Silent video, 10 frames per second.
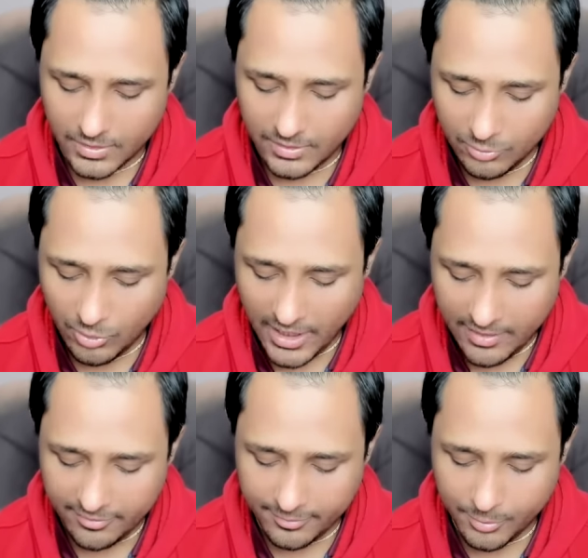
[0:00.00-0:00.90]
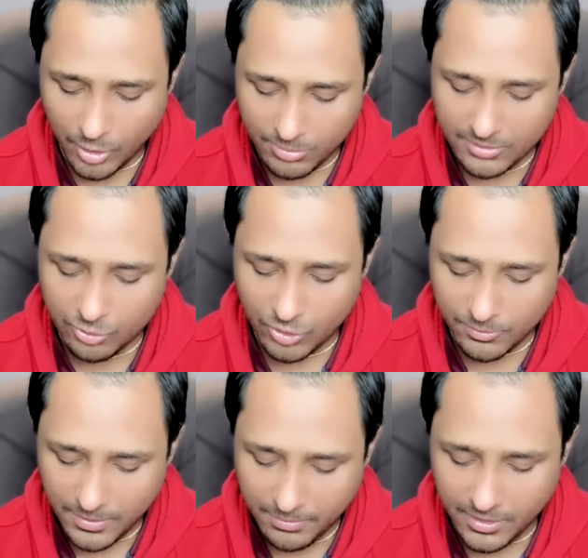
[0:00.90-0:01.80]
if you have problems with
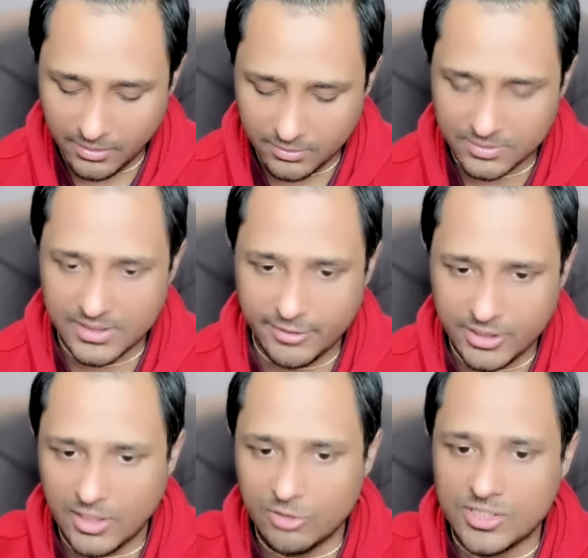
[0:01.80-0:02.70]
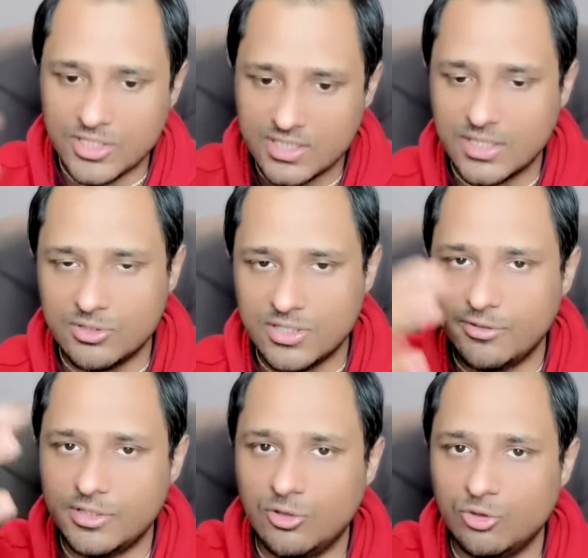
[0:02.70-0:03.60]
people, seventh house, sixth house,
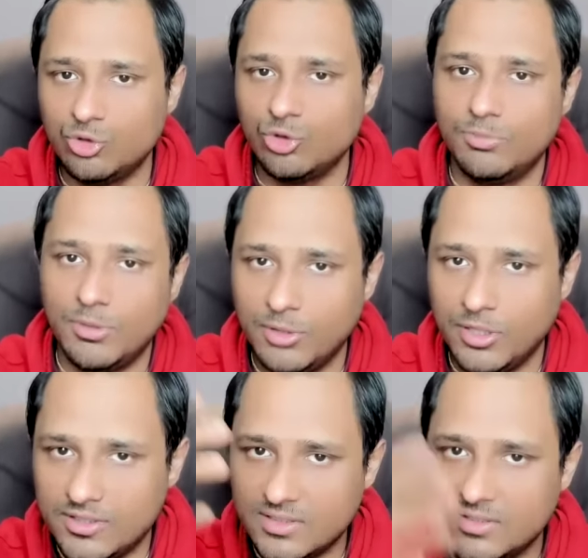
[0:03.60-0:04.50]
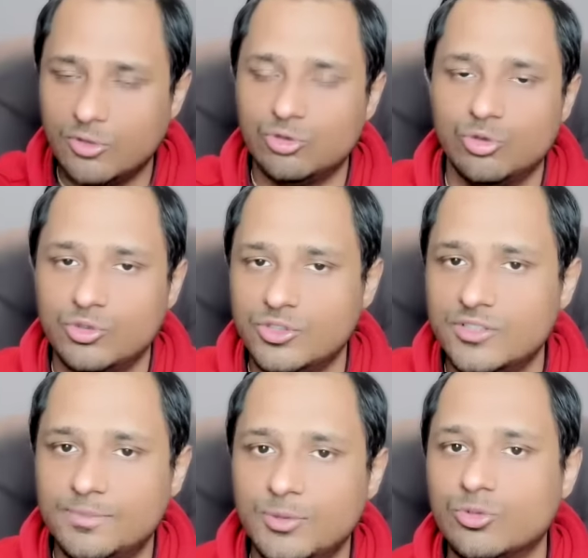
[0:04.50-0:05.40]
seventh house shows people, sixth house shows
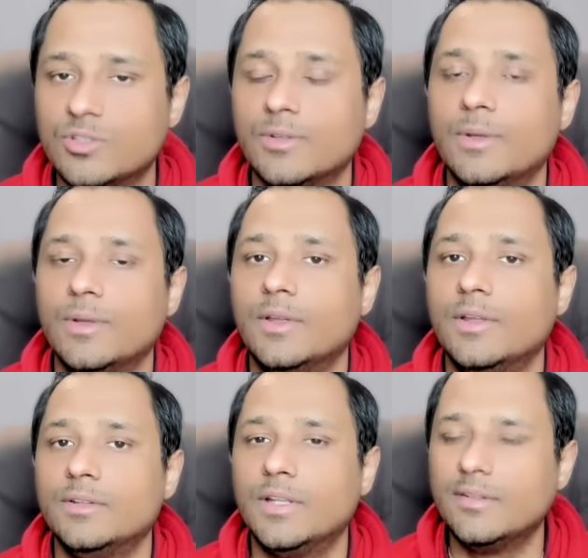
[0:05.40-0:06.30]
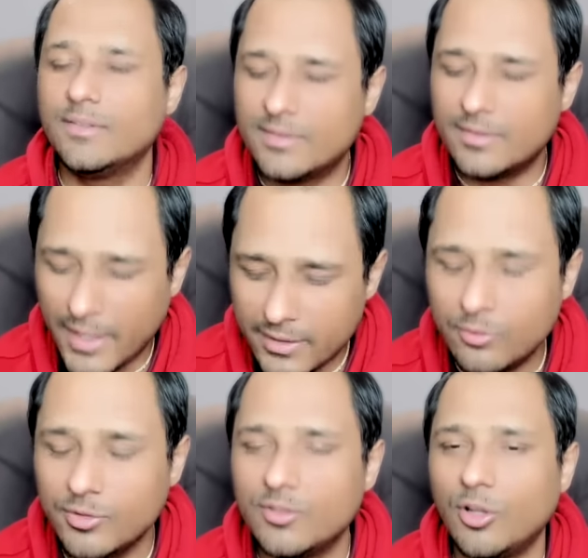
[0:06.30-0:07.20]
disputes, then try to
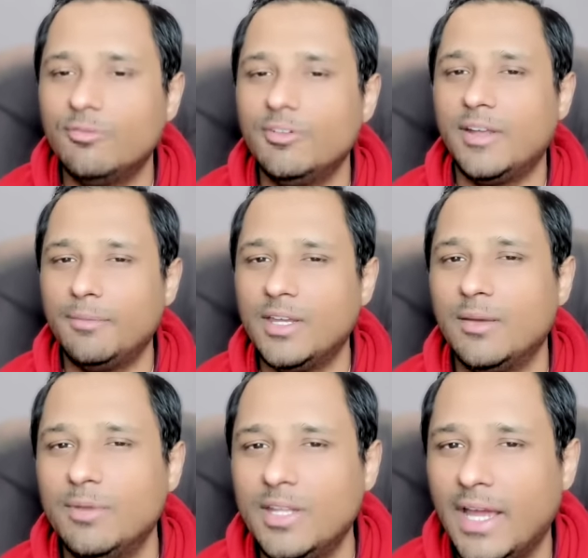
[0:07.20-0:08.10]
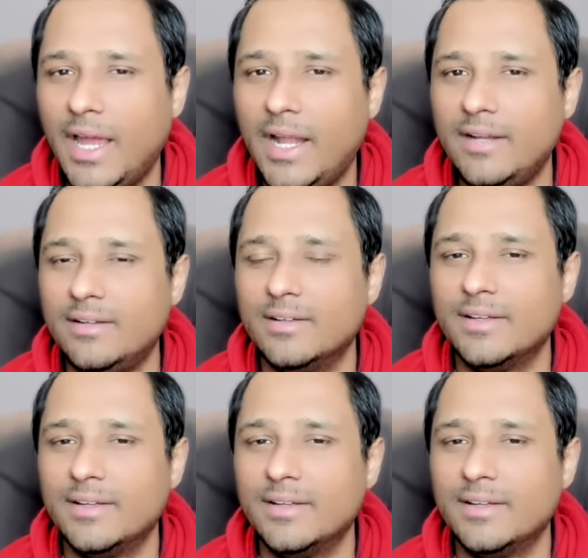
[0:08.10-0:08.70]
resolve it amicably and